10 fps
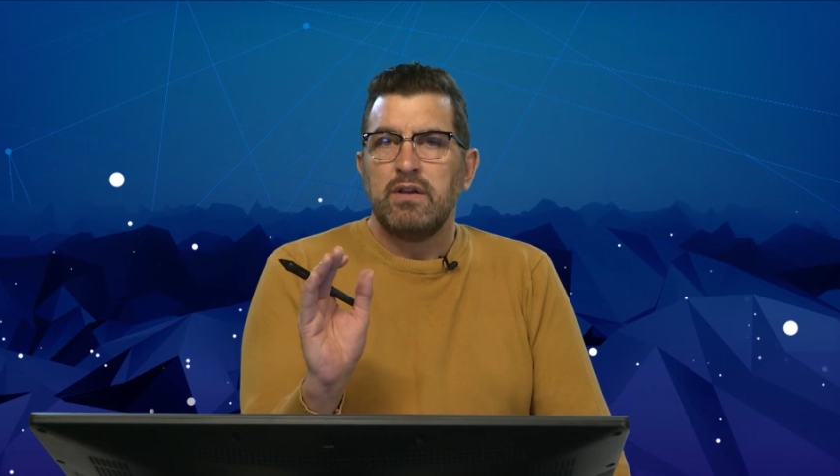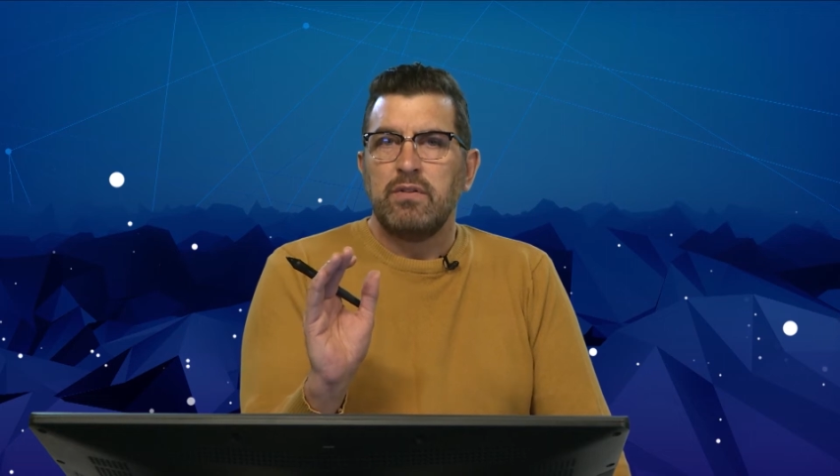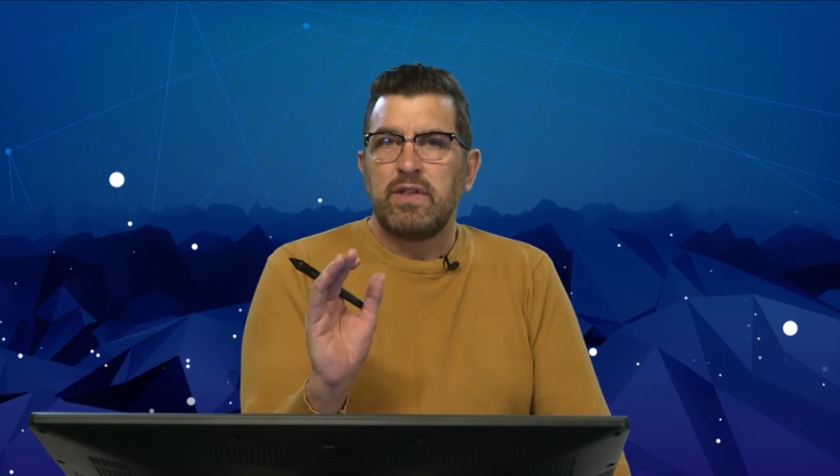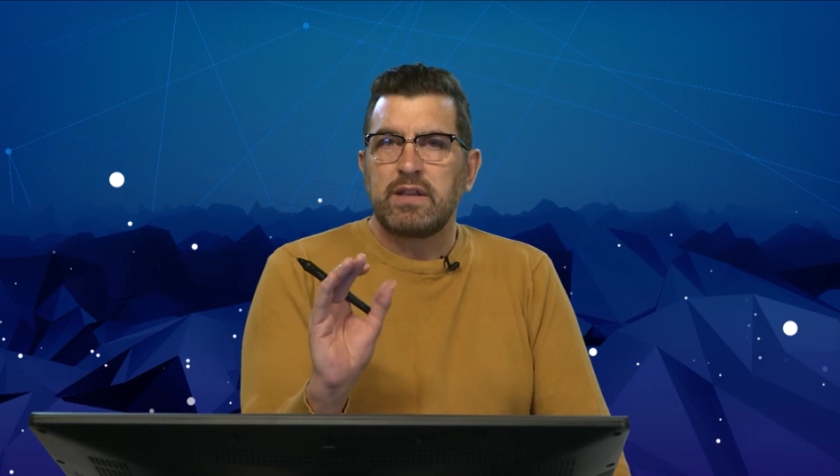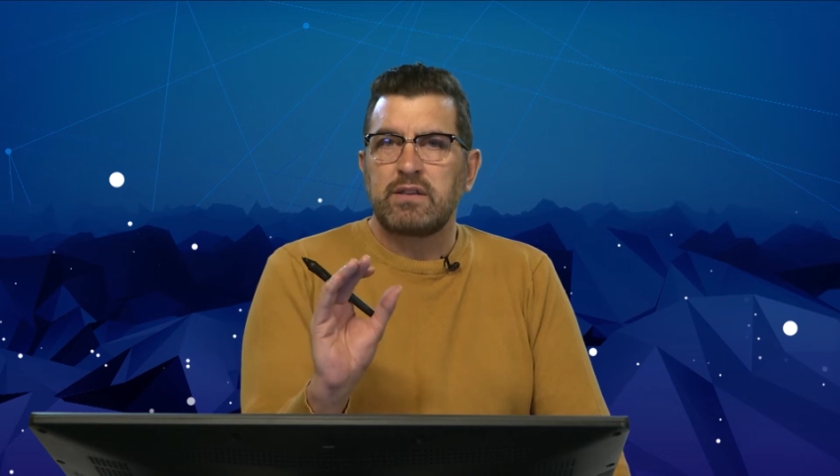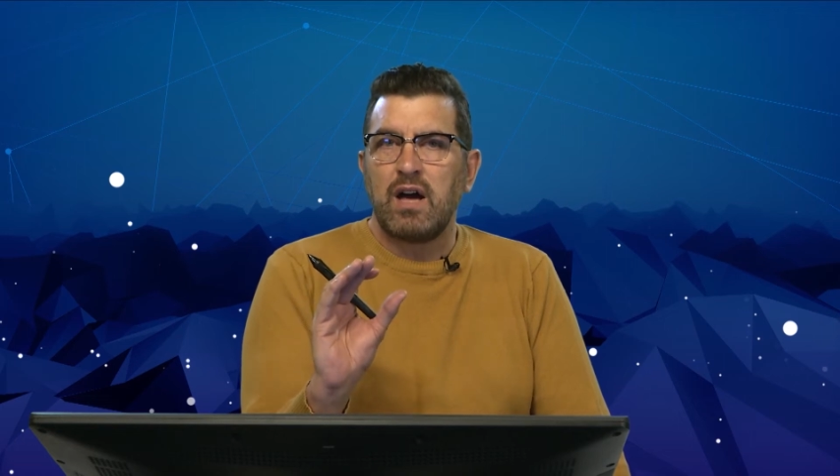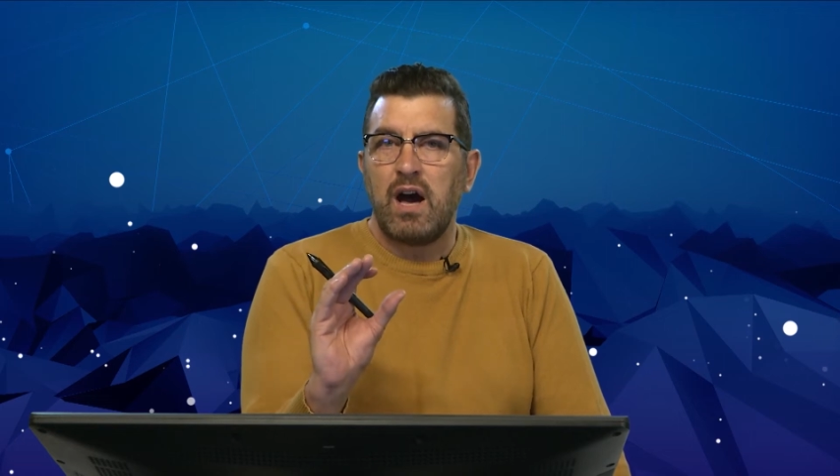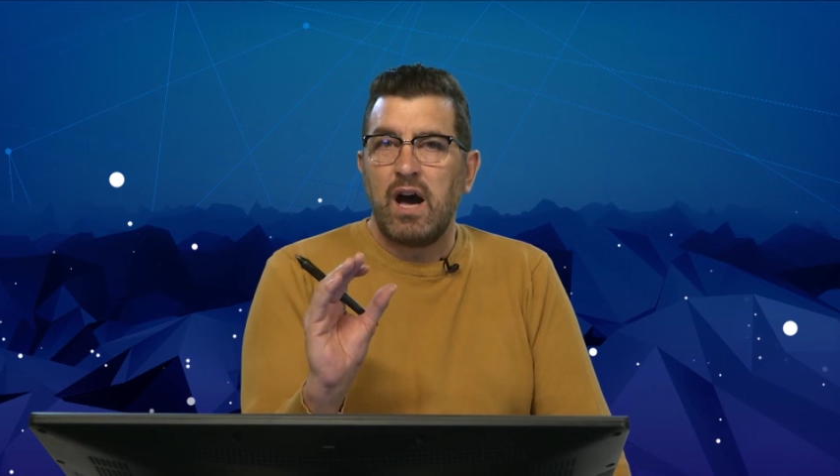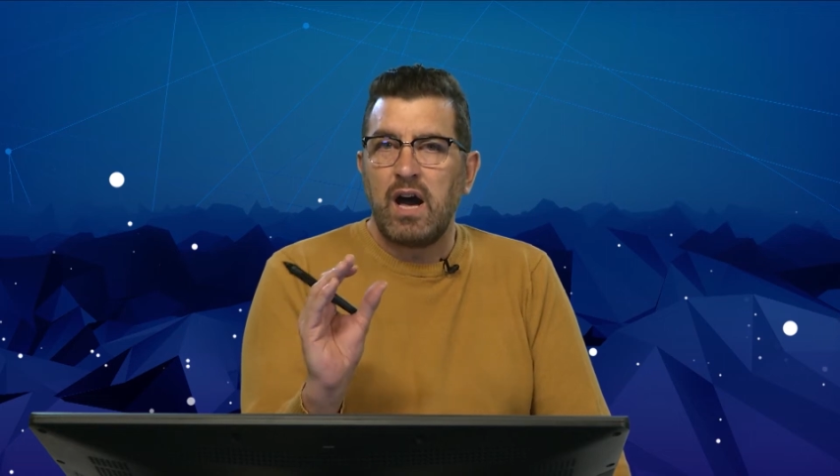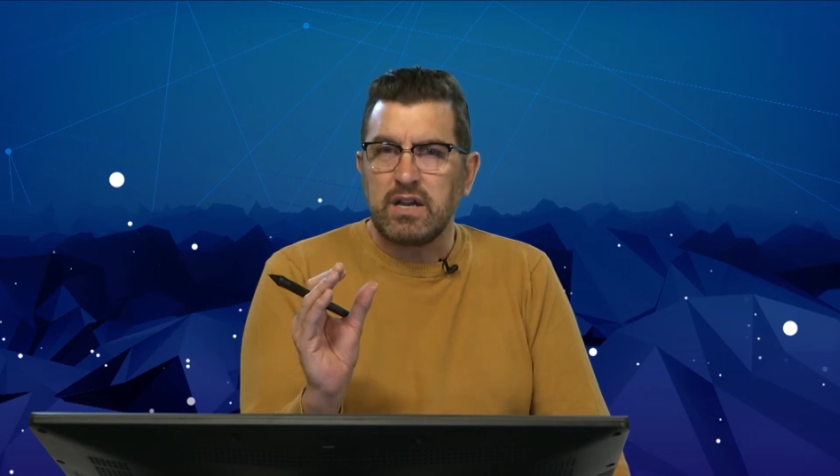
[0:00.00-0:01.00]
that the
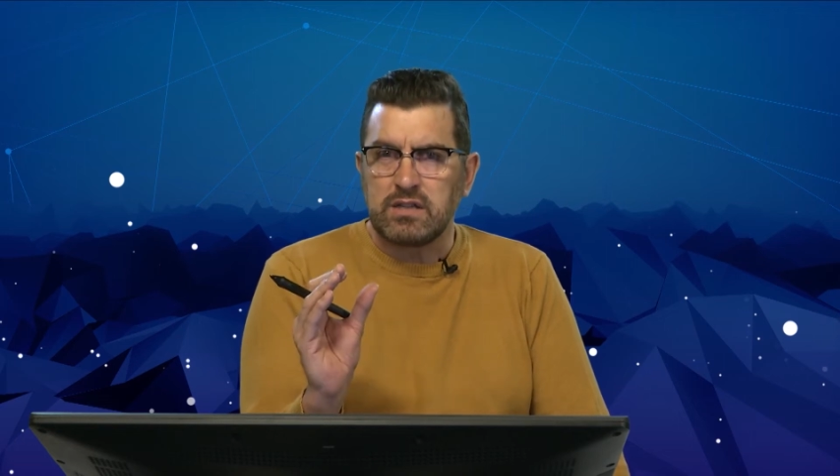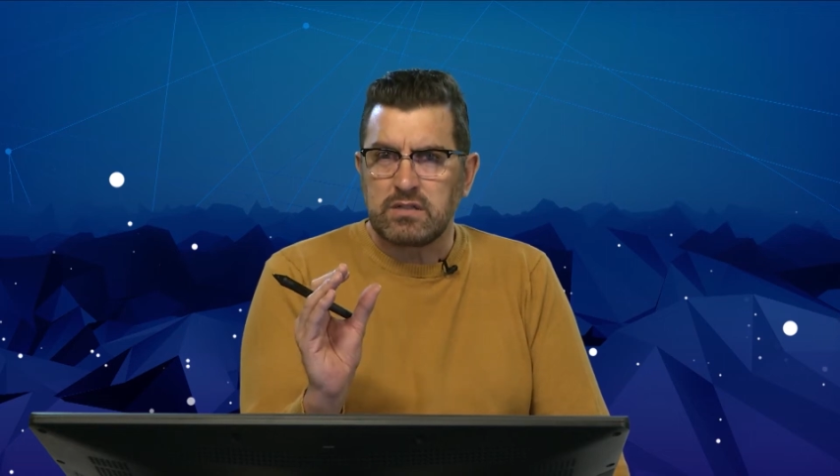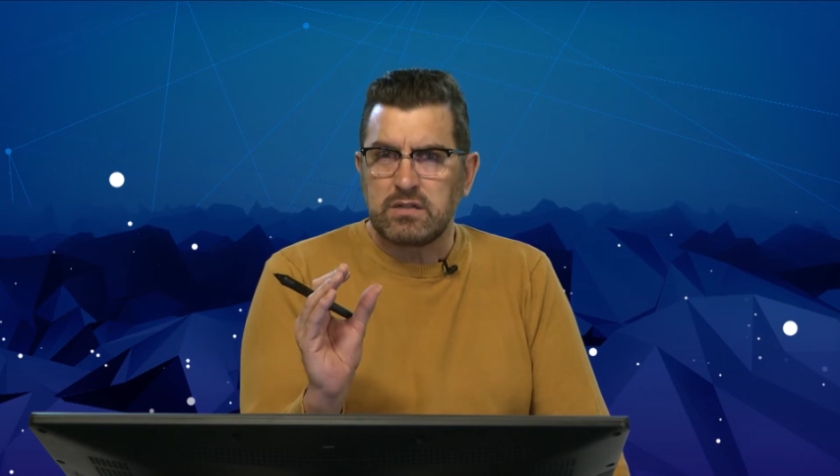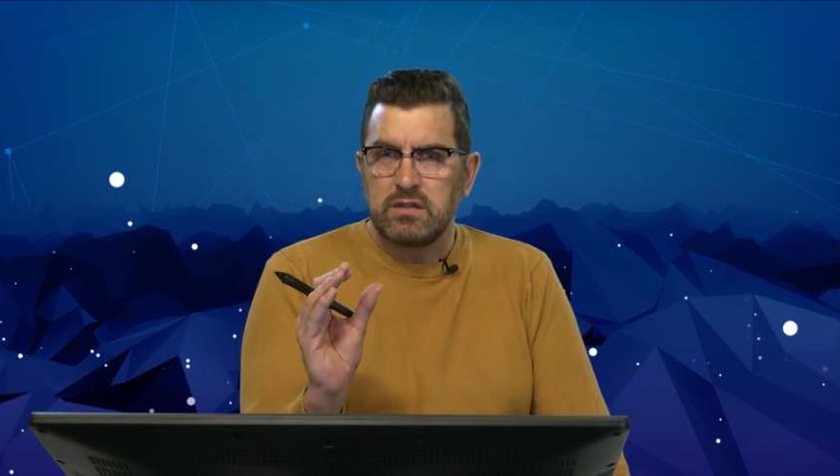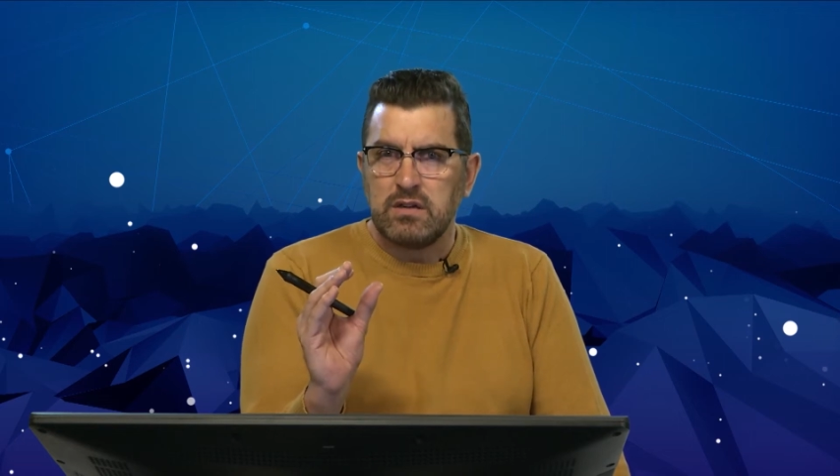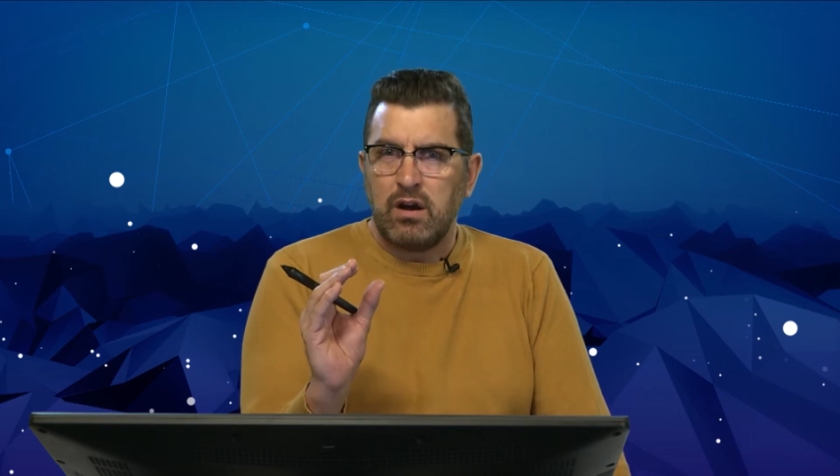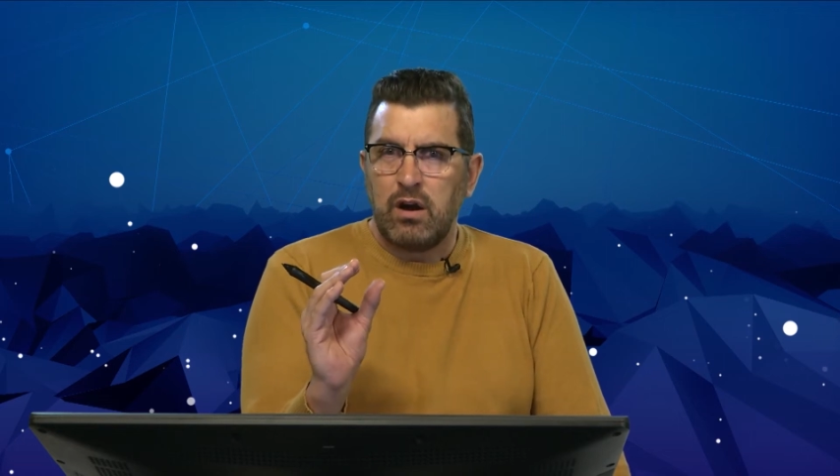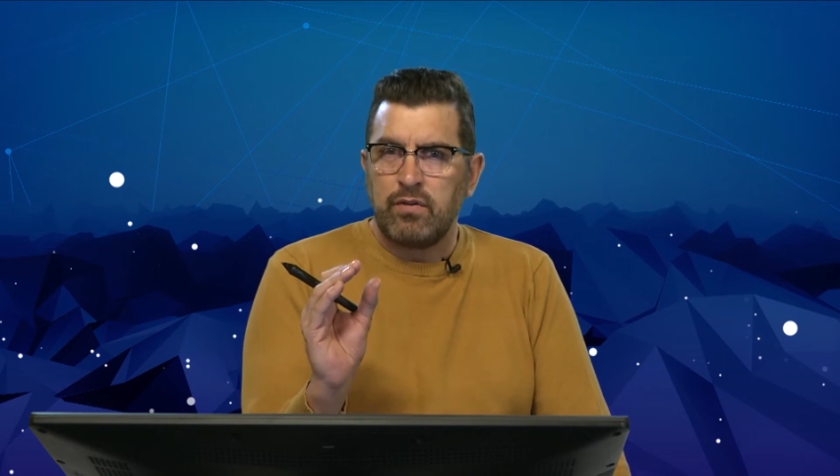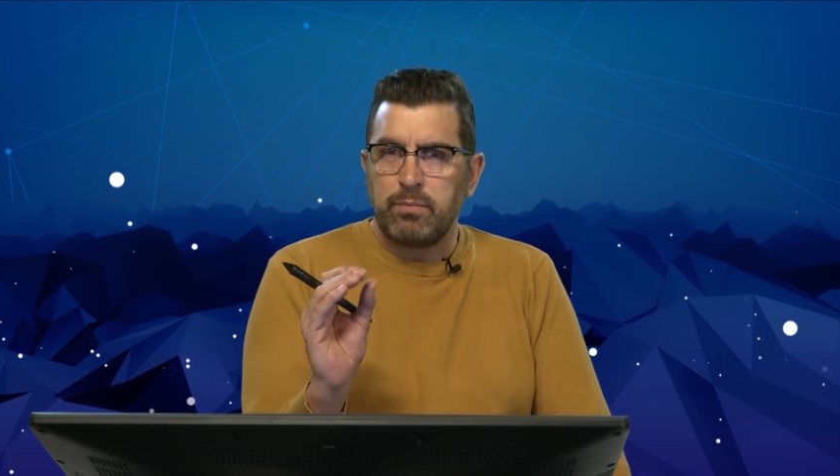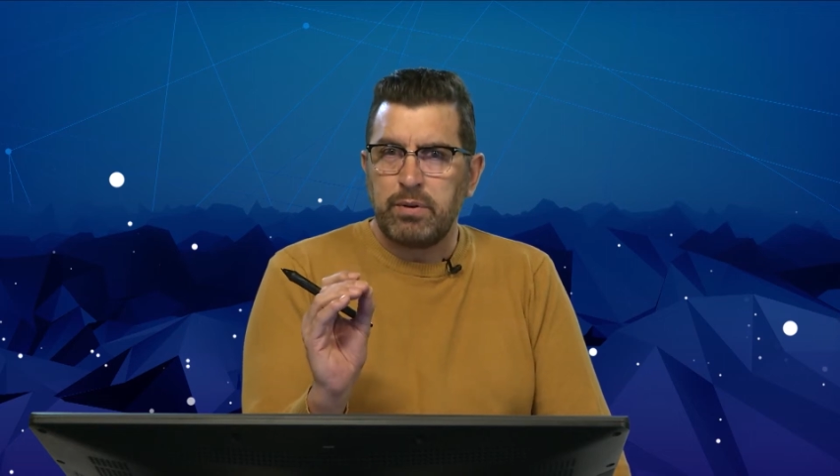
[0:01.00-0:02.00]
height
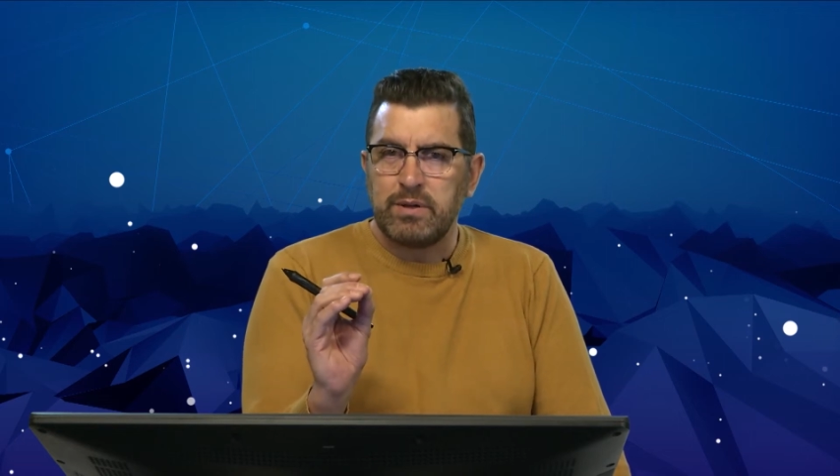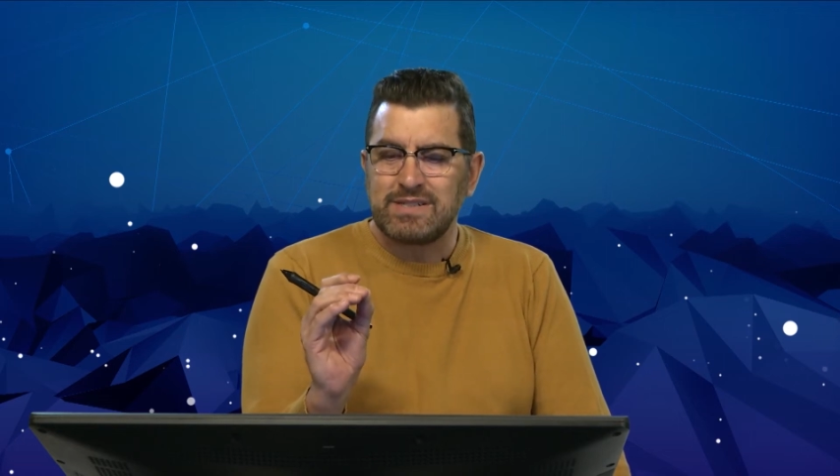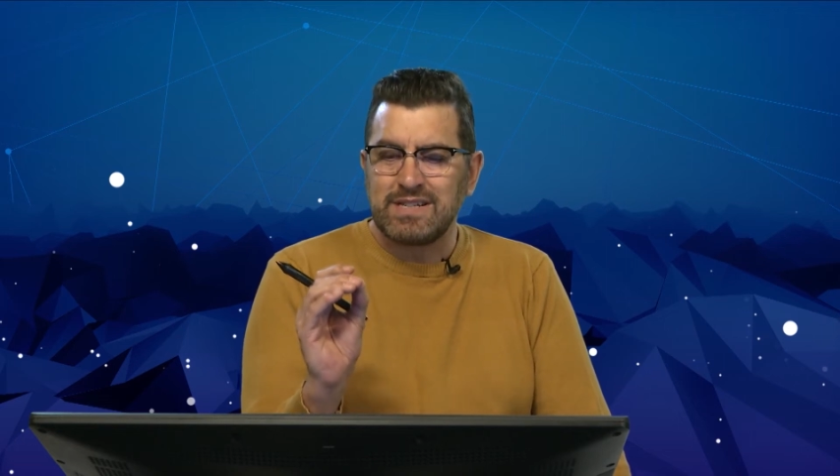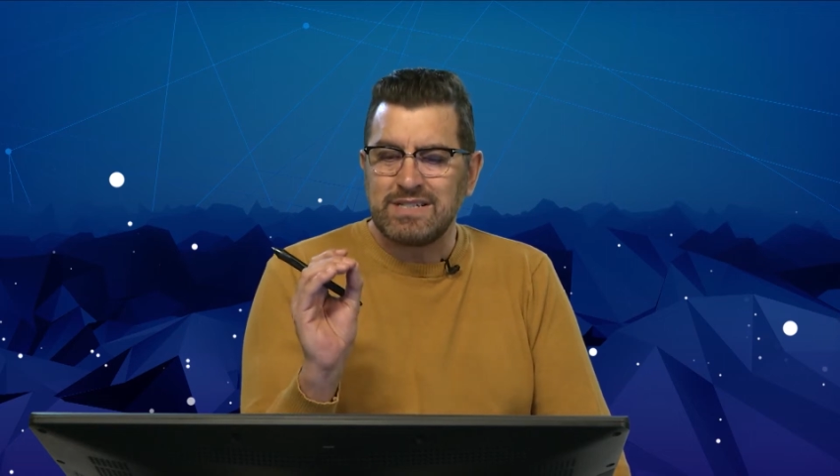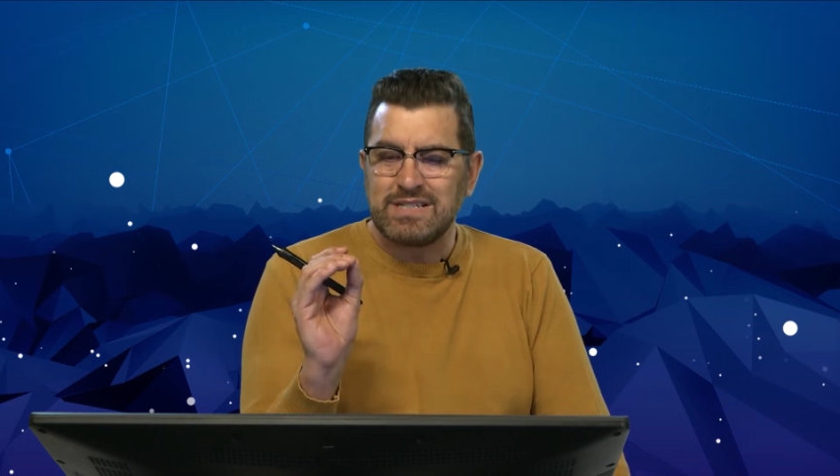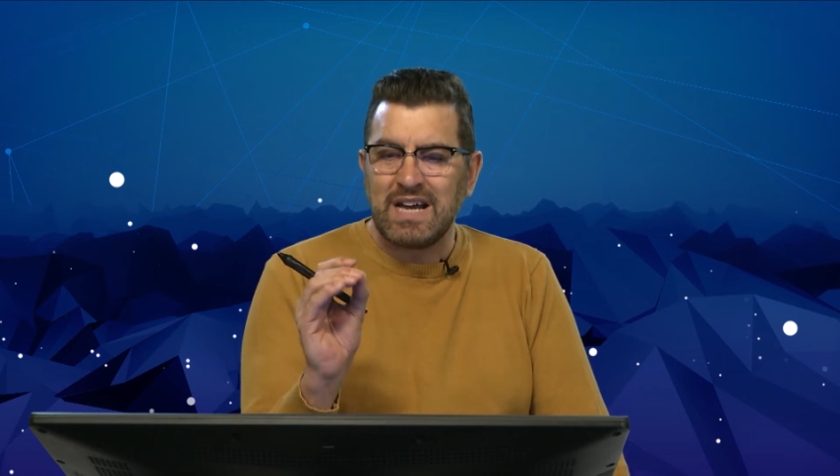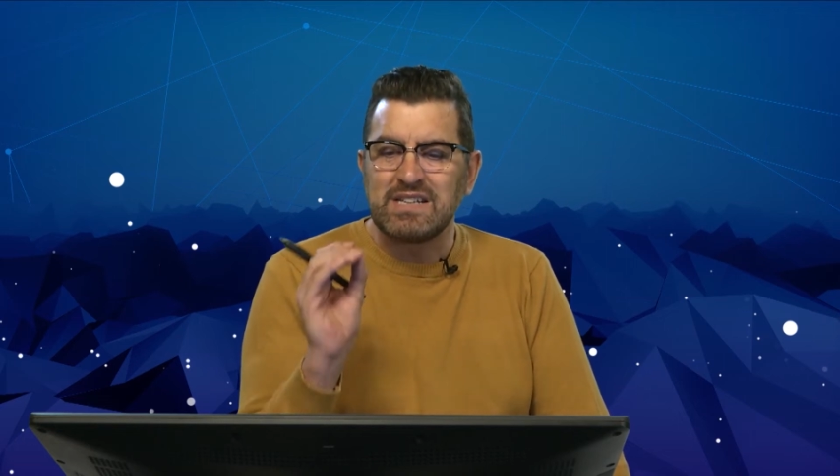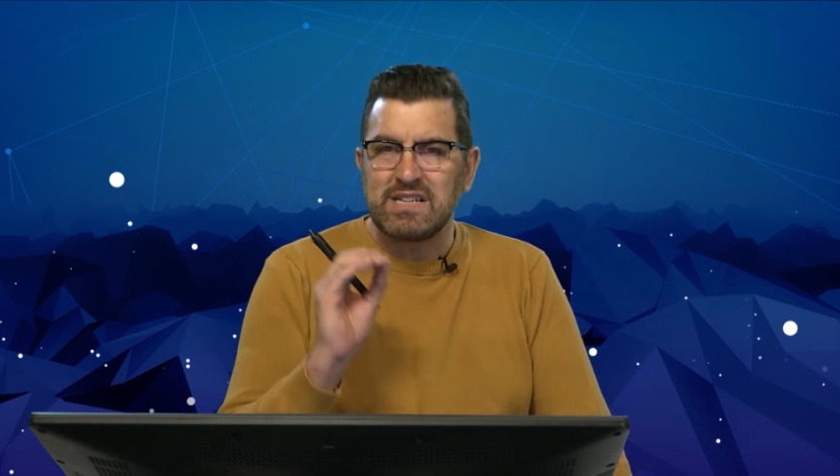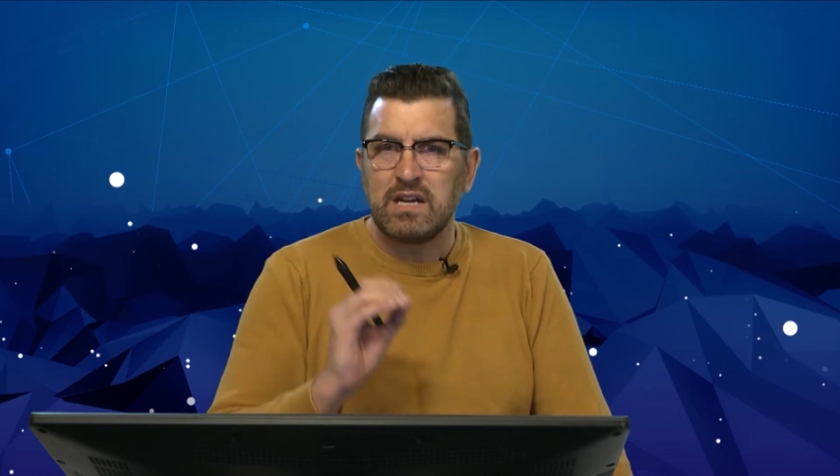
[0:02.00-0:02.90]
of a person does